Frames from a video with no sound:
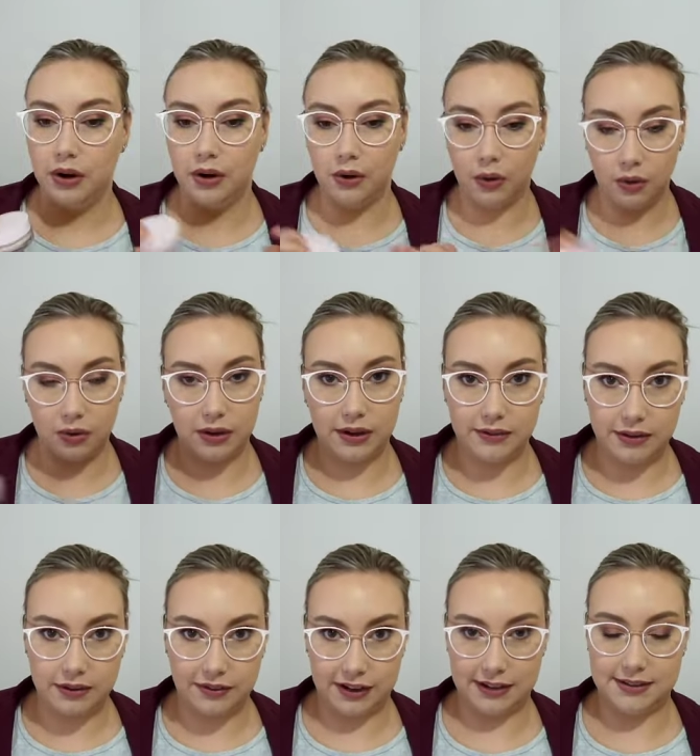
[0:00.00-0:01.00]
all over the
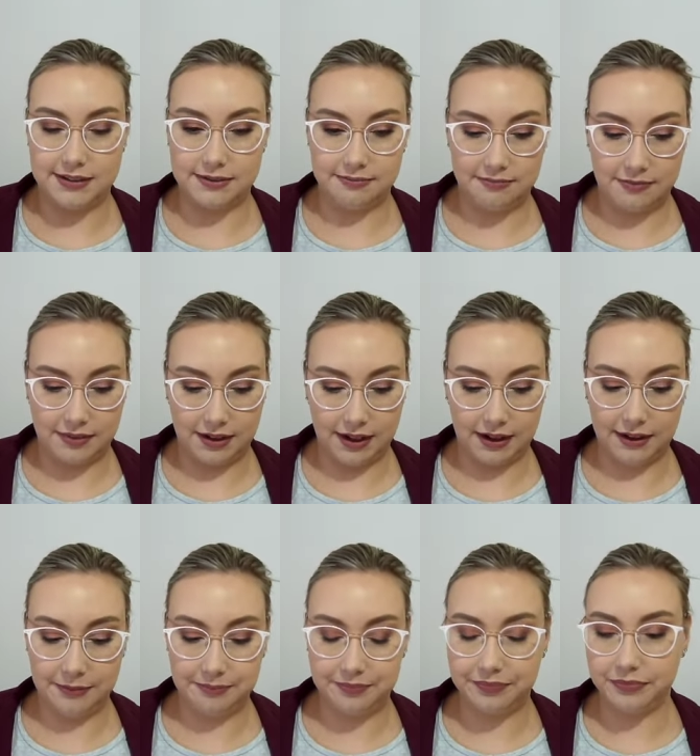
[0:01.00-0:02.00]
face. Okay,
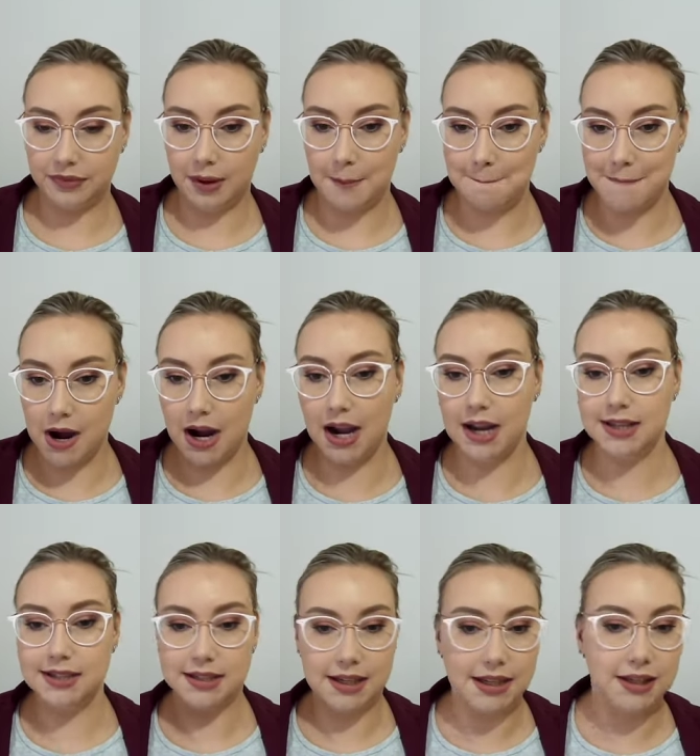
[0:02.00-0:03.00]
my
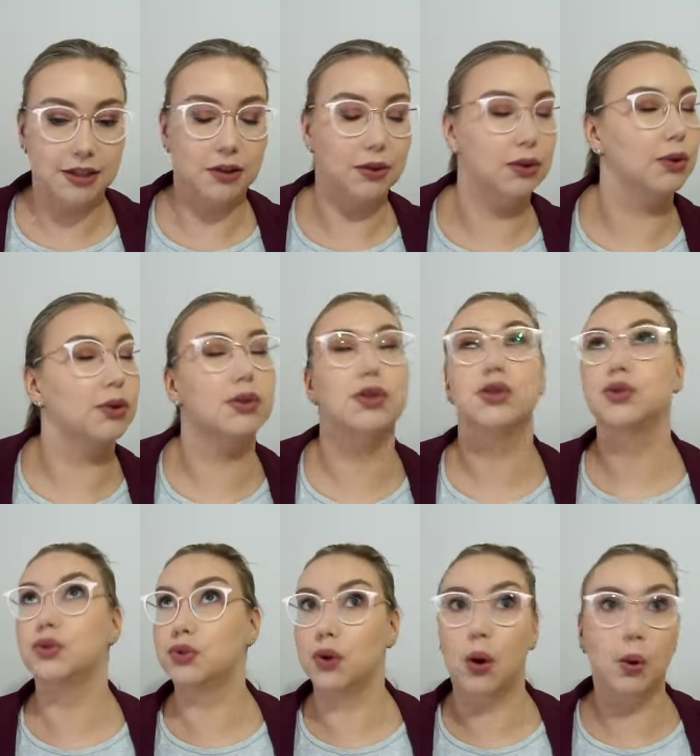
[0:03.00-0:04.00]
skin looked
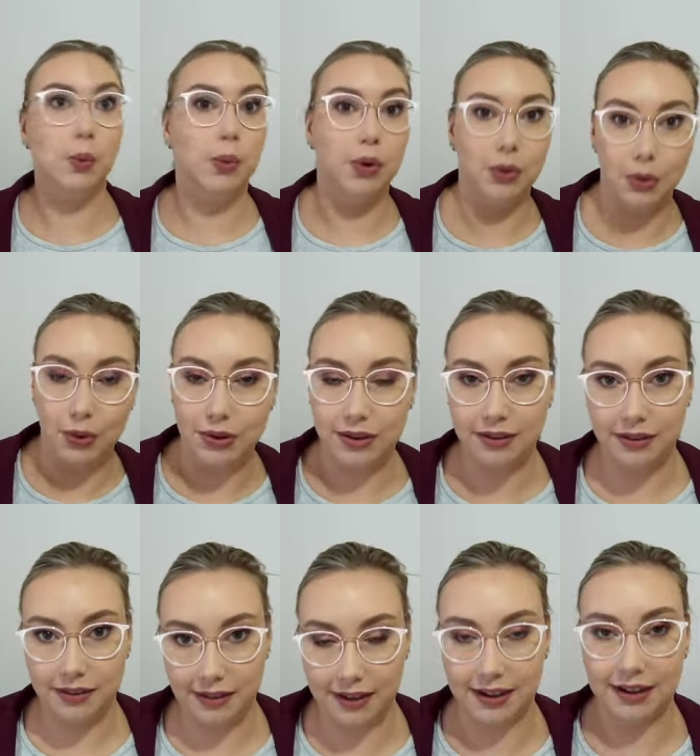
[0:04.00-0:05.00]
so good
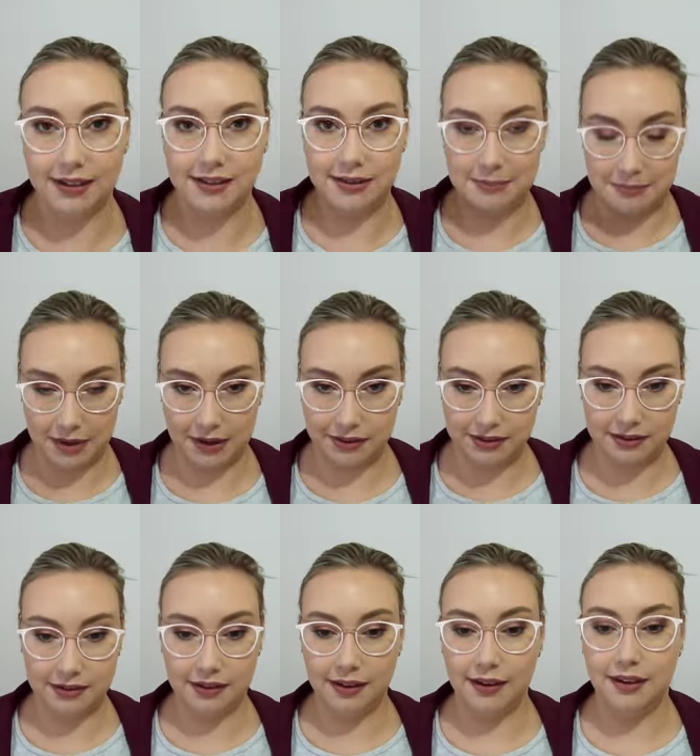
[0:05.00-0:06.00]
these
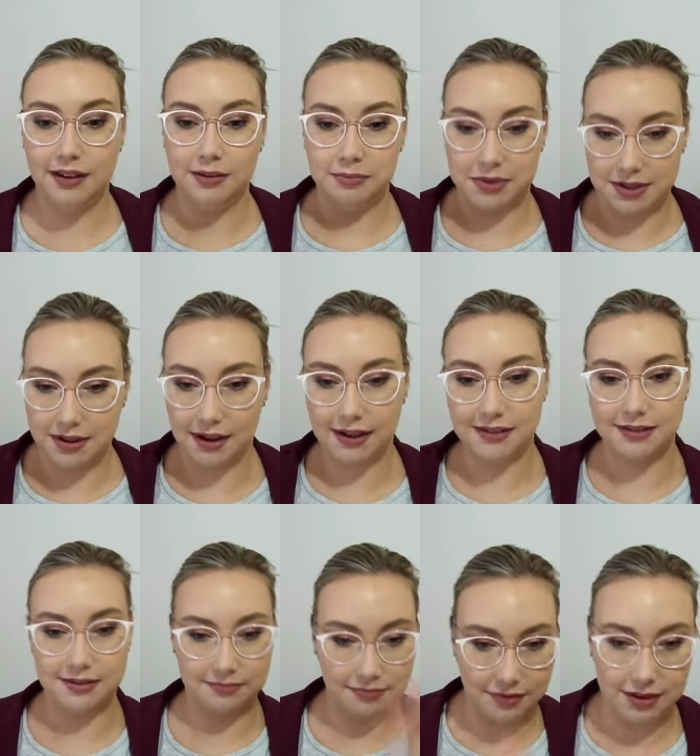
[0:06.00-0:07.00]
months,
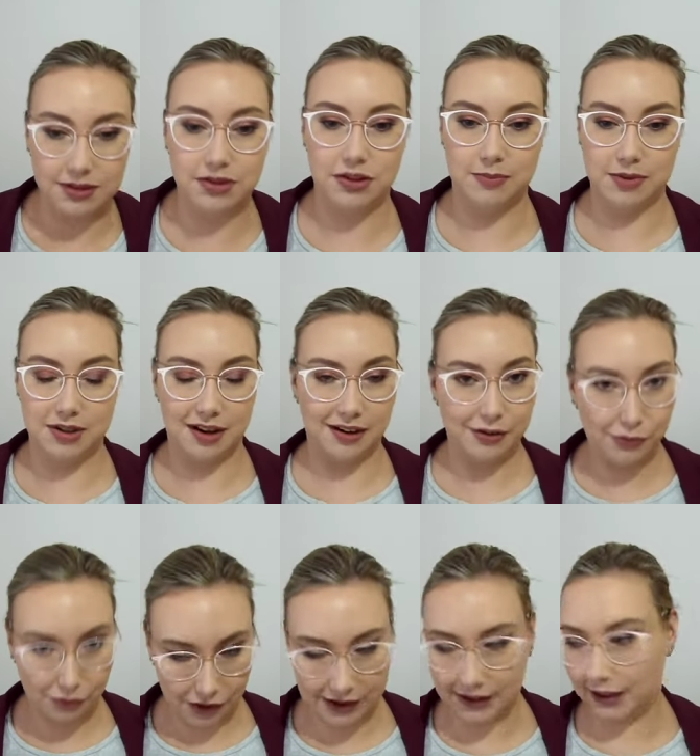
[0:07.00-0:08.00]
besides the dermatitis
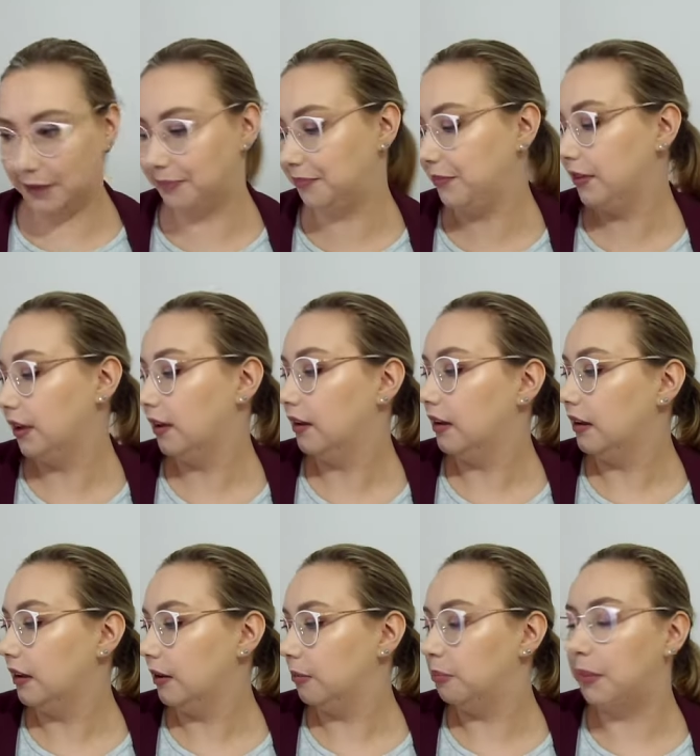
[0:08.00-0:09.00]
freakout.
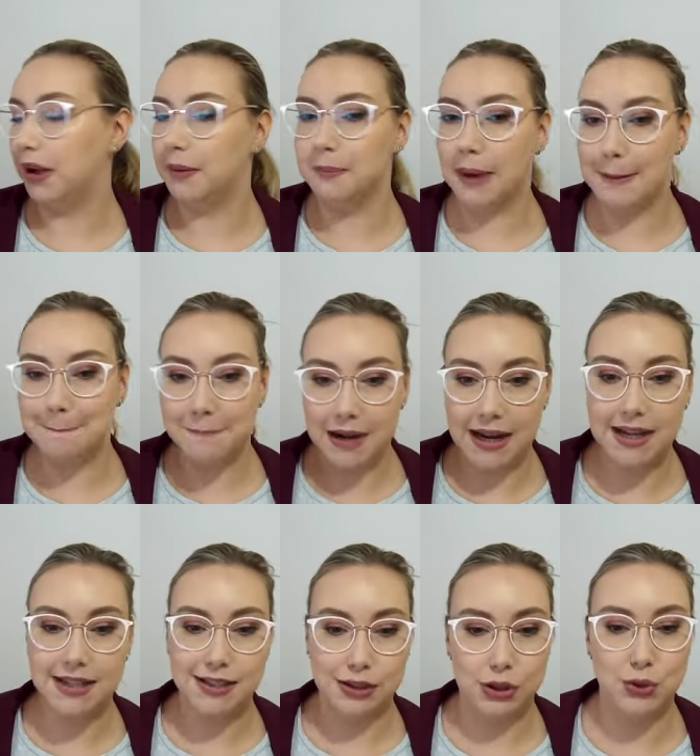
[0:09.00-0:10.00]
But my
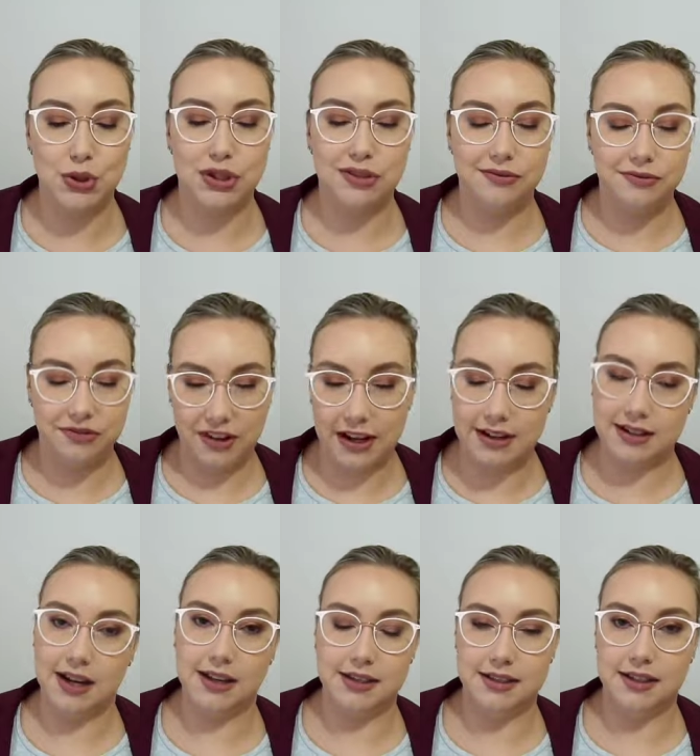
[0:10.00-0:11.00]
base looked
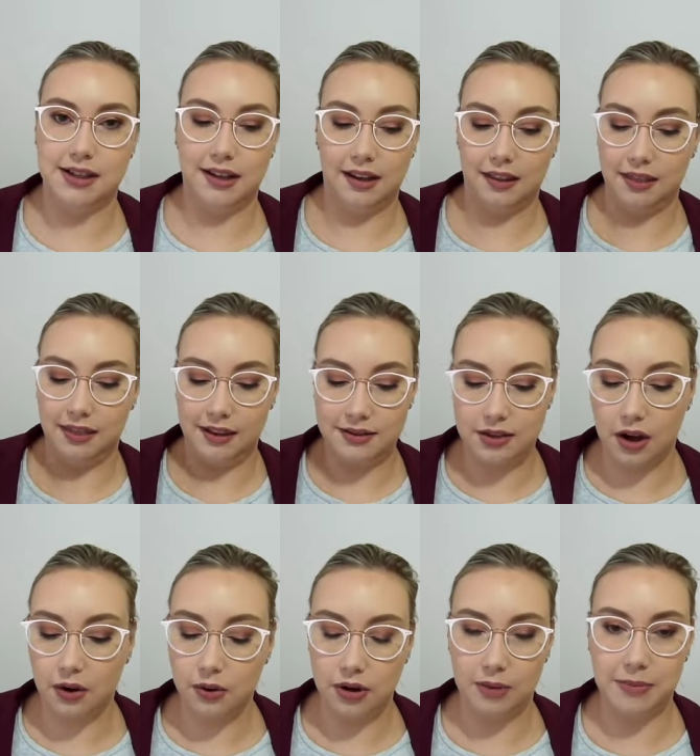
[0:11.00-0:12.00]
fantastic. This
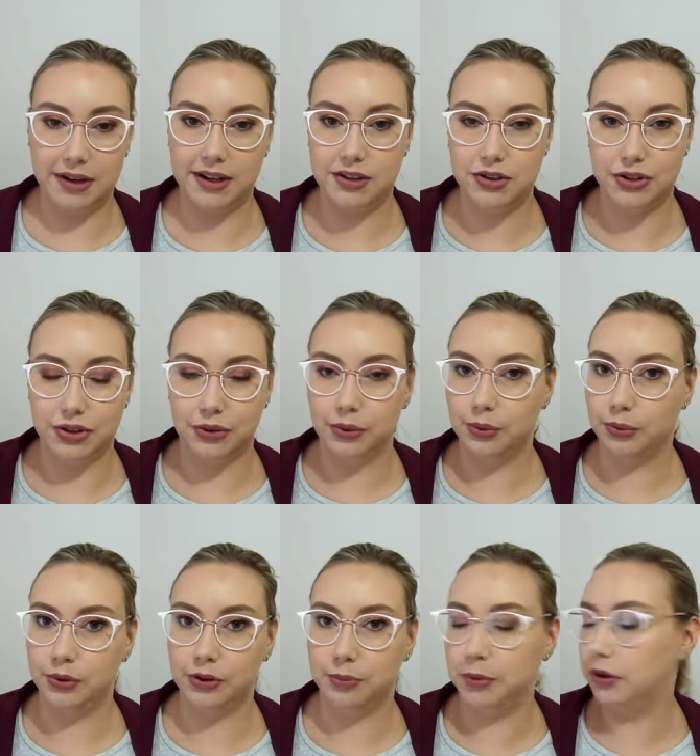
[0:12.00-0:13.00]
whole combination
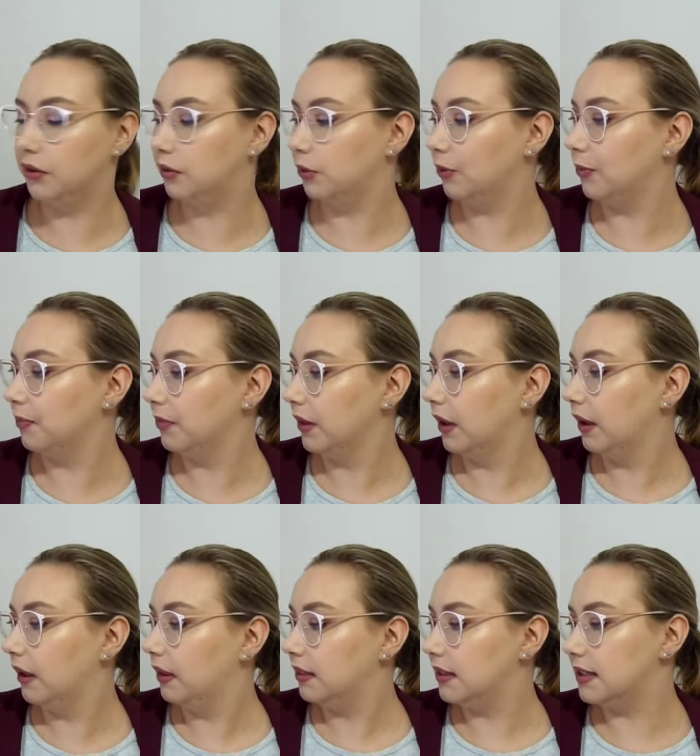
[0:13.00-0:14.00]
was beautiful.
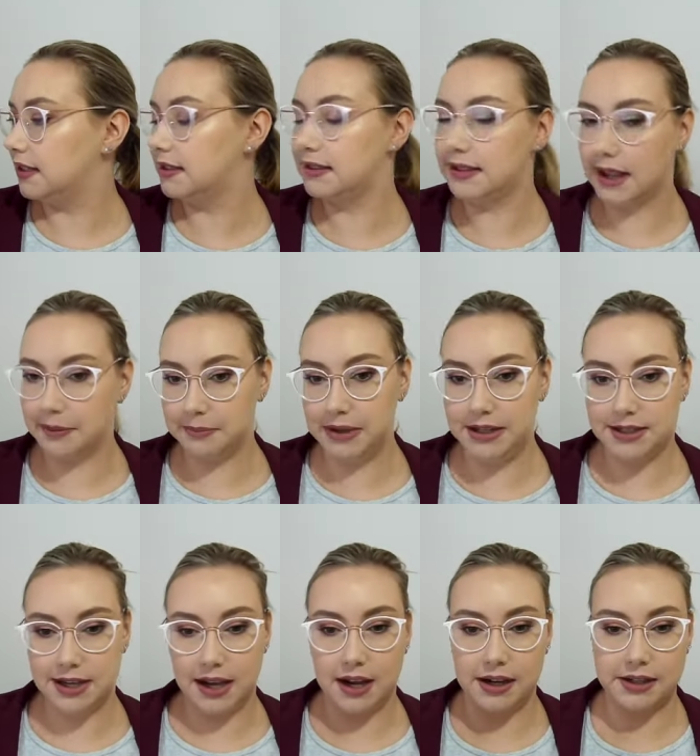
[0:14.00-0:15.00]
This set me
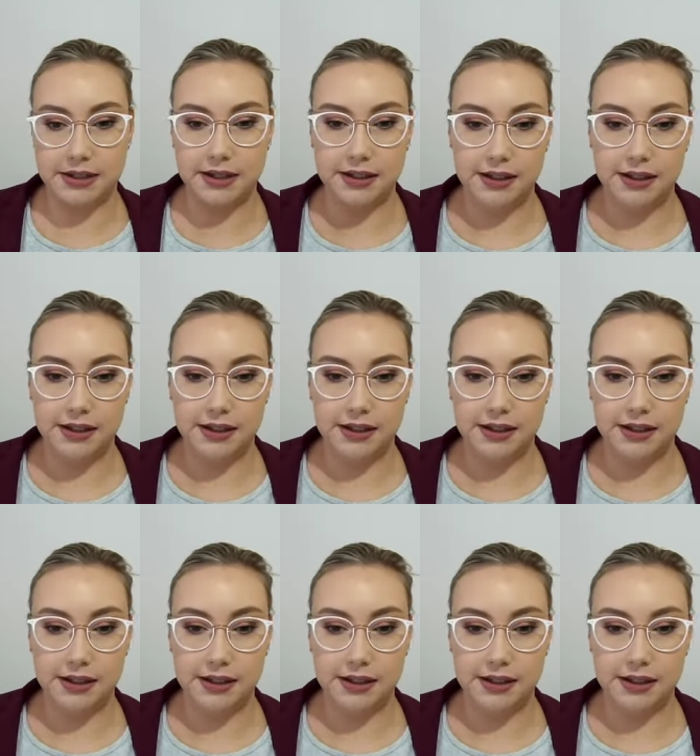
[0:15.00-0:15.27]
down,